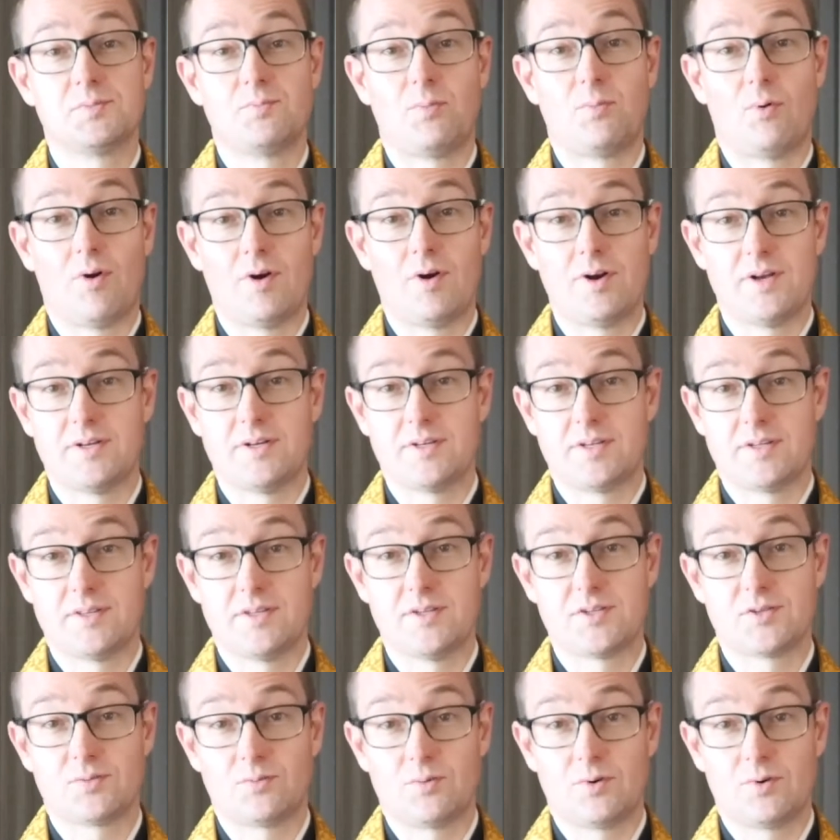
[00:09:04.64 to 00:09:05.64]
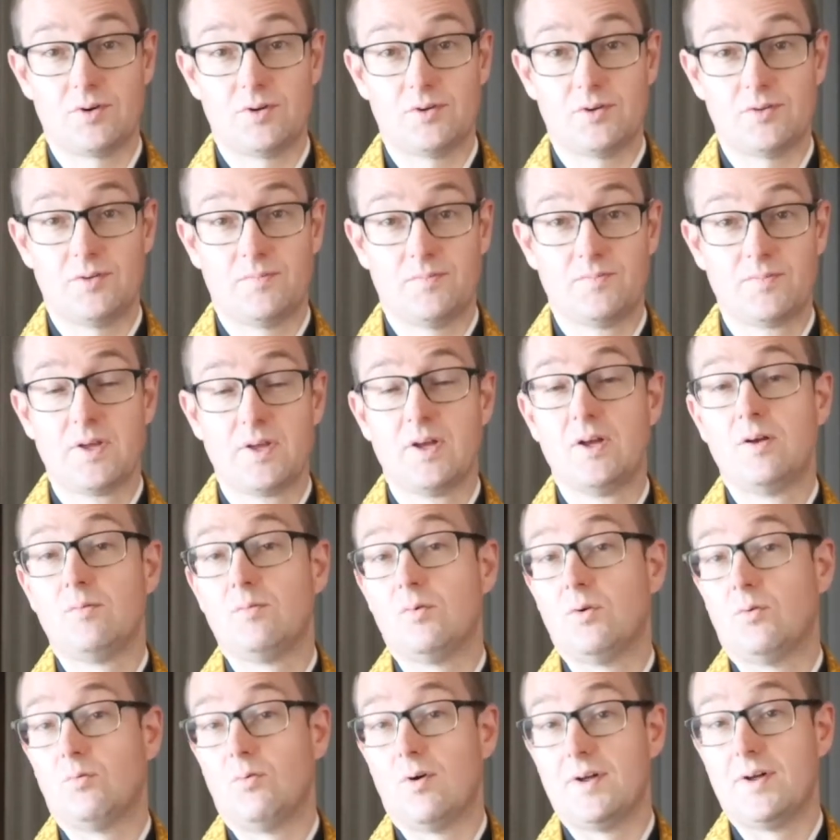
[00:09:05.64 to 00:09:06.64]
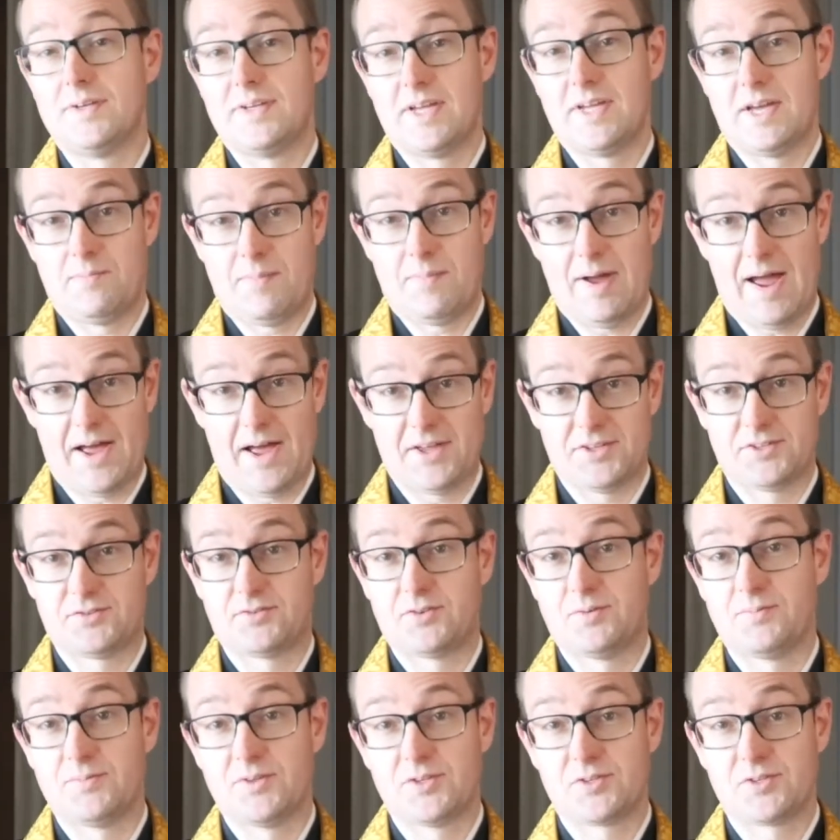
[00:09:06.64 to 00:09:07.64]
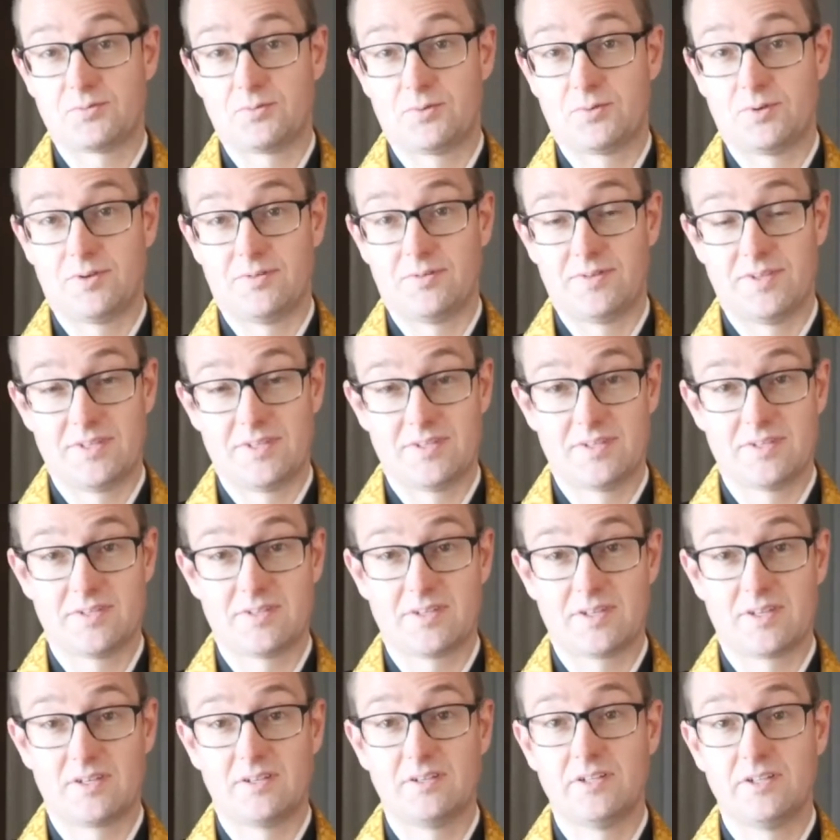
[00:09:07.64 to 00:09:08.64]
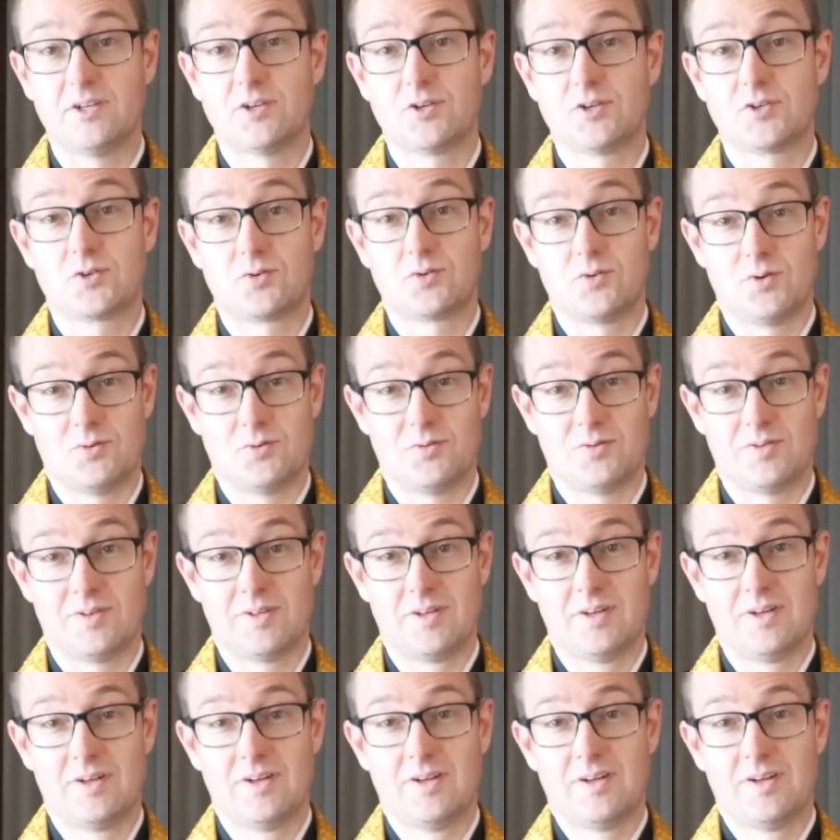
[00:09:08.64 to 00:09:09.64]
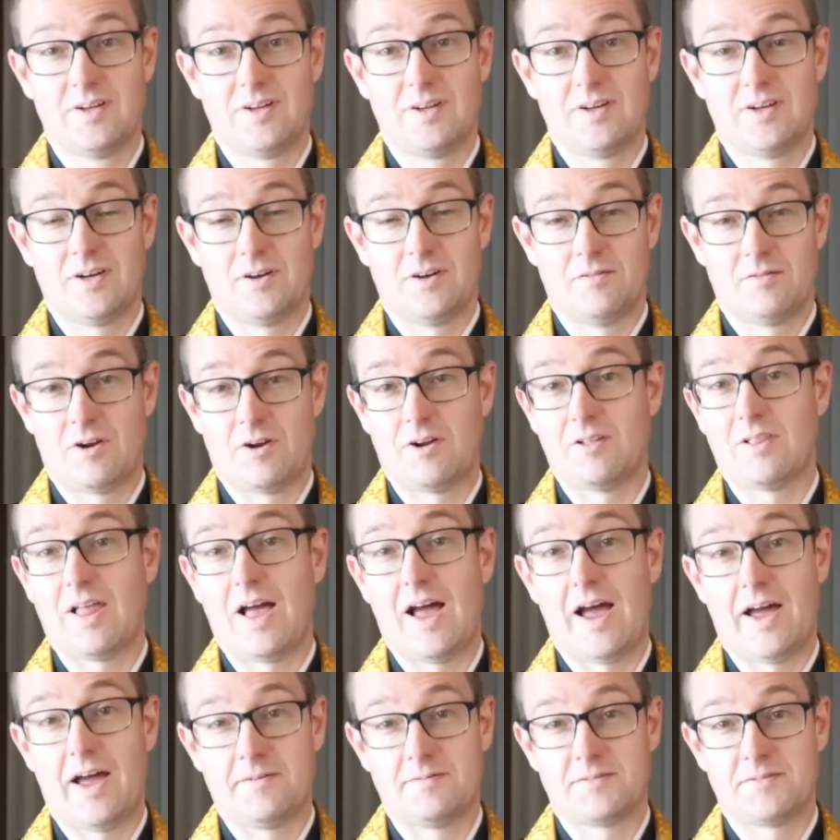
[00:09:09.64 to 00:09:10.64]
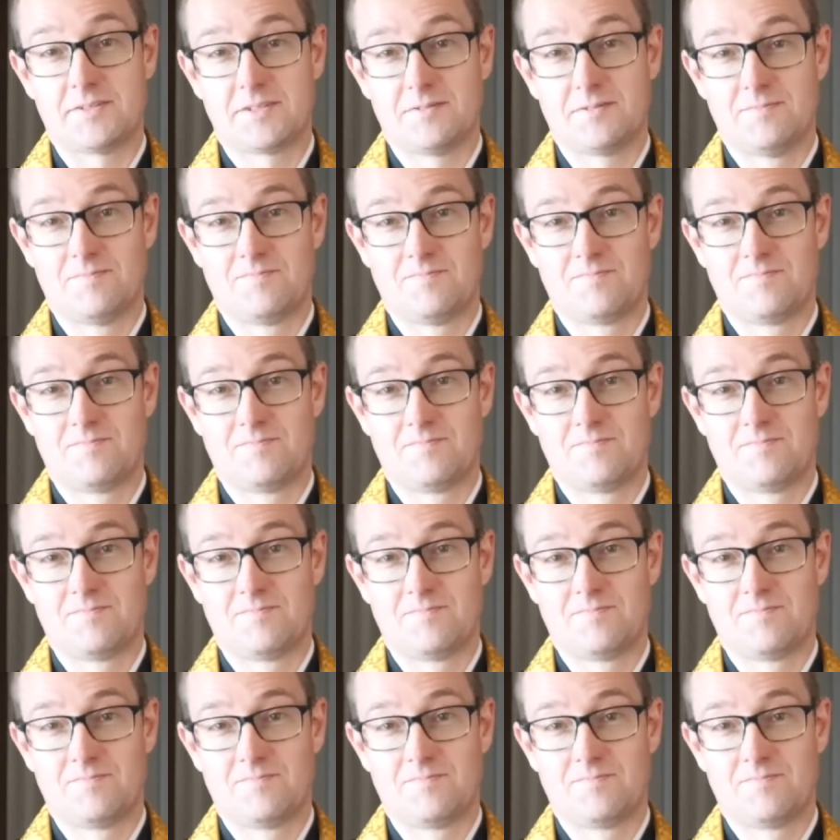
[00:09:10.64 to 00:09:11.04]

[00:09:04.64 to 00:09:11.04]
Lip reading: born into this world will one day pass from this world. This is a clear truth of our lives.